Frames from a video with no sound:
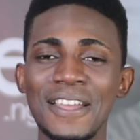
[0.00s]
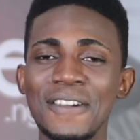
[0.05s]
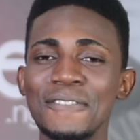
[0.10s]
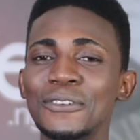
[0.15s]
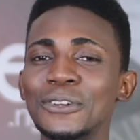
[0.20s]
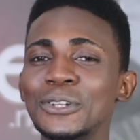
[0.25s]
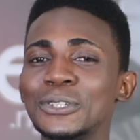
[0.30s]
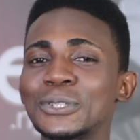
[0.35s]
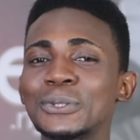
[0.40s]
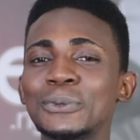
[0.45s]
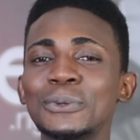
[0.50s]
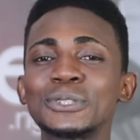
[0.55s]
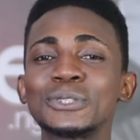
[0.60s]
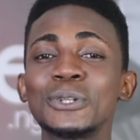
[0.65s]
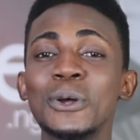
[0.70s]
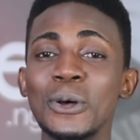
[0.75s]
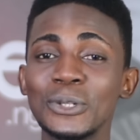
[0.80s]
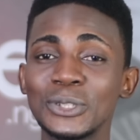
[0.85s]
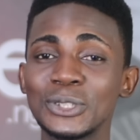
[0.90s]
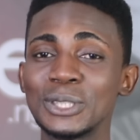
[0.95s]
Follow us across
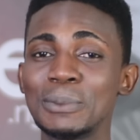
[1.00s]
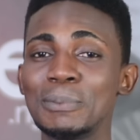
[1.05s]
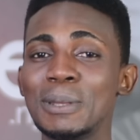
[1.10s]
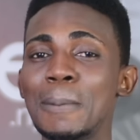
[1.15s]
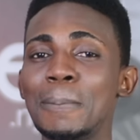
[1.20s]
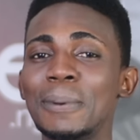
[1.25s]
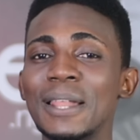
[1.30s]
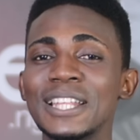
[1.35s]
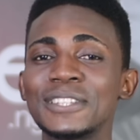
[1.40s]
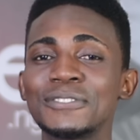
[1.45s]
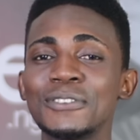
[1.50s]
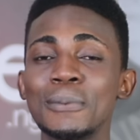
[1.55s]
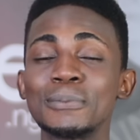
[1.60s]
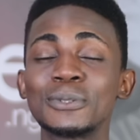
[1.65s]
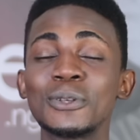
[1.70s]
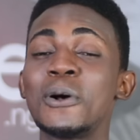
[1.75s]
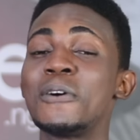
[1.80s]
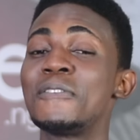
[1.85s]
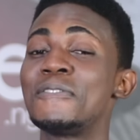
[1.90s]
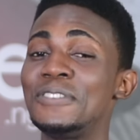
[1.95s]
all social media platforms
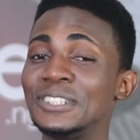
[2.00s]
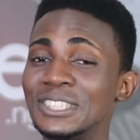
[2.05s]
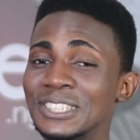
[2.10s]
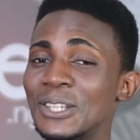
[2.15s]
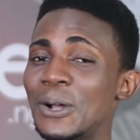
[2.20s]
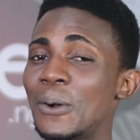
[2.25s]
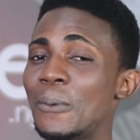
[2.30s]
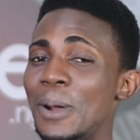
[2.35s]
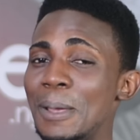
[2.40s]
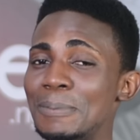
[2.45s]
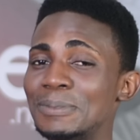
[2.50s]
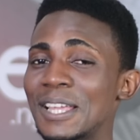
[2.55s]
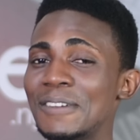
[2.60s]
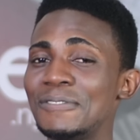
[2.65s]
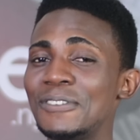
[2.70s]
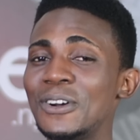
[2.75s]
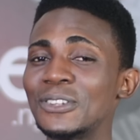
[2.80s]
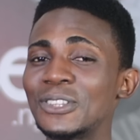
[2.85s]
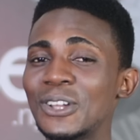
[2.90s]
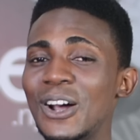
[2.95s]
or visit our website
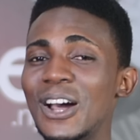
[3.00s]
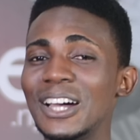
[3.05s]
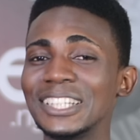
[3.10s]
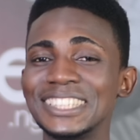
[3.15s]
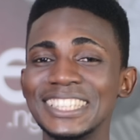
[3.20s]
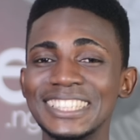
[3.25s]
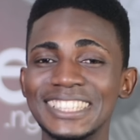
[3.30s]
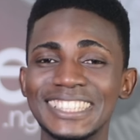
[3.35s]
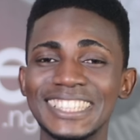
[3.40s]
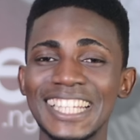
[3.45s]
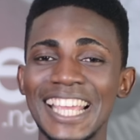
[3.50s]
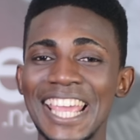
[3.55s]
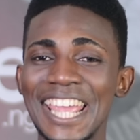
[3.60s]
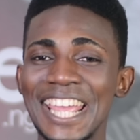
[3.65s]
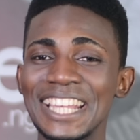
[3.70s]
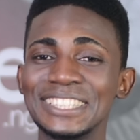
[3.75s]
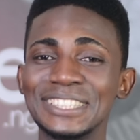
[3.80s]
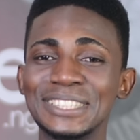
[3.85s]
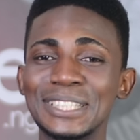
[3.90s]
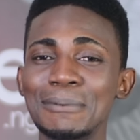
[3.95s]
for all the hottest
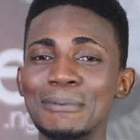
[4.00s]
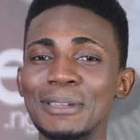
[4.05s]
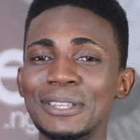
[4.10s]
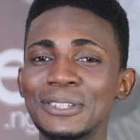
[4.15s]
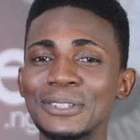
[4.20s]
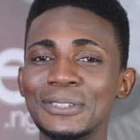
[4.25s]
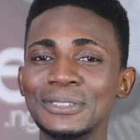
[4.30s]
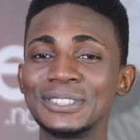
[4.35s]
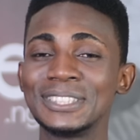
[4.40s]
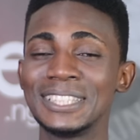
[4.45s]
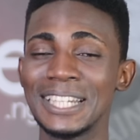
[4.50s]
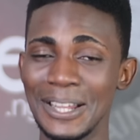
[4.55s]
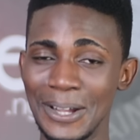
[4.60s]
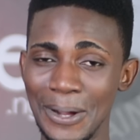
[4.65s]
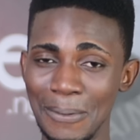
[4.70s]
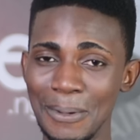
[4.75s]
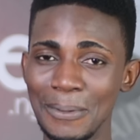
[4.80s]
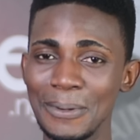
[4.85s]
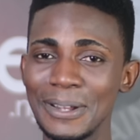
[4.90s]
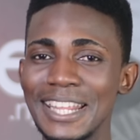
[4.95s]
entertainment news. Till I
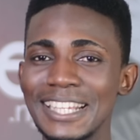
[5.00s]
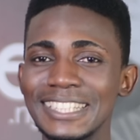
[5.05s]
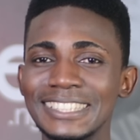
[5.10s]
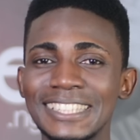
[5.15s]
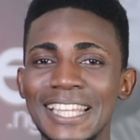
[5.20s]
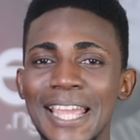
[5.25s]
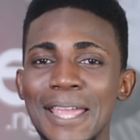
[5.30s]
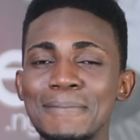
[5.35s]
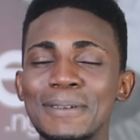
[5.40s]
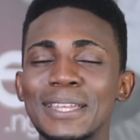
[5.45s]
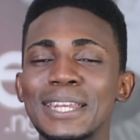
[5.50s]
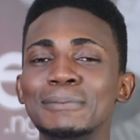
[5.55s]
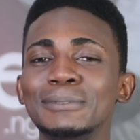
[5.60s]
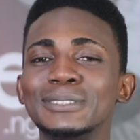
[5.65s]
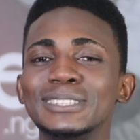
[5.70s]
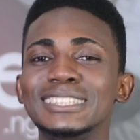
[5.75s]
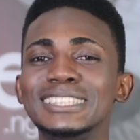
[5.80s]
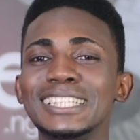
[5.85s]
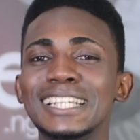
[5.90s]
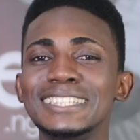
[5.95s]
come your way next time, my name
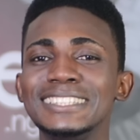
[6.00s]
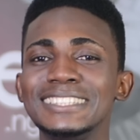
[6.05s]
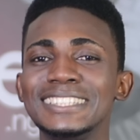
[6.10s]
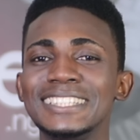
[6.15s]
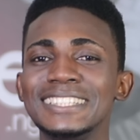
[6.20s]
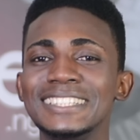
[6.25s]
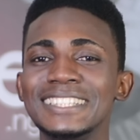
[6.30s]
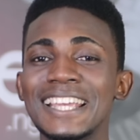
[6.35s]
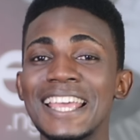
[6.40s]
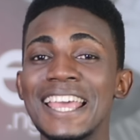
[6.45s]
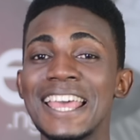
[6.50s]
is Jason.